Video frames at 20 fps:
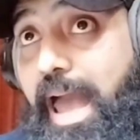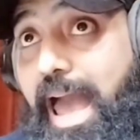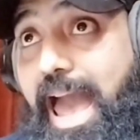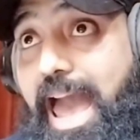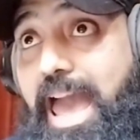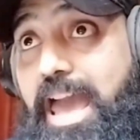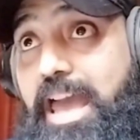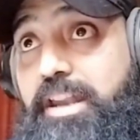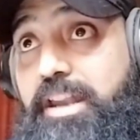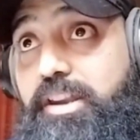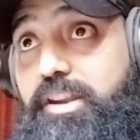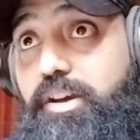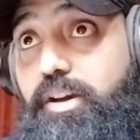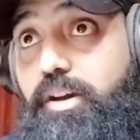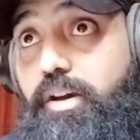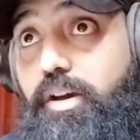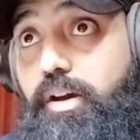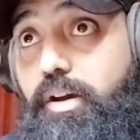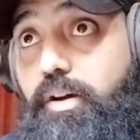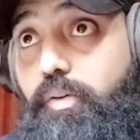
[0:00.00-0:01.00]
And
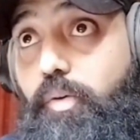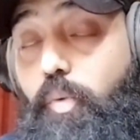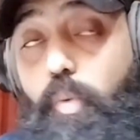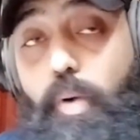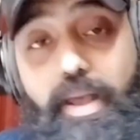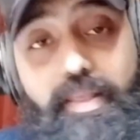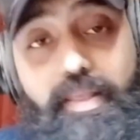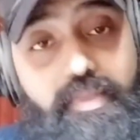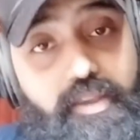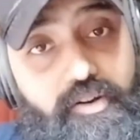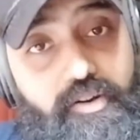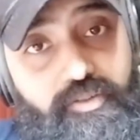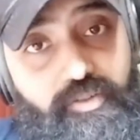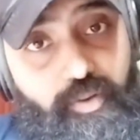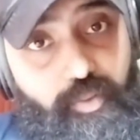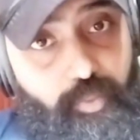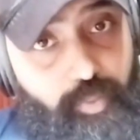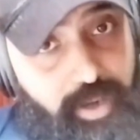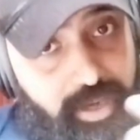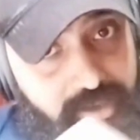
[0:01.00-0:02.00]
when there's
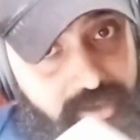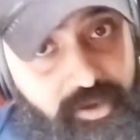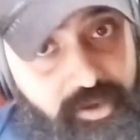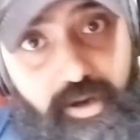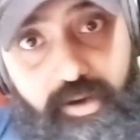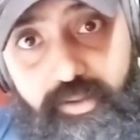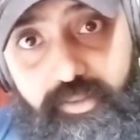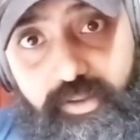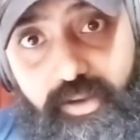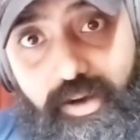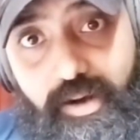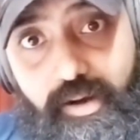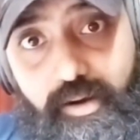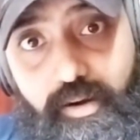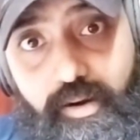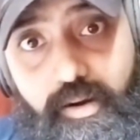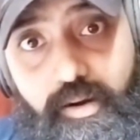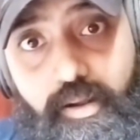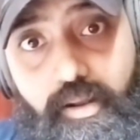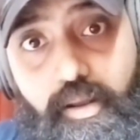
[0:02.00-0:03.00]
a rate cut there,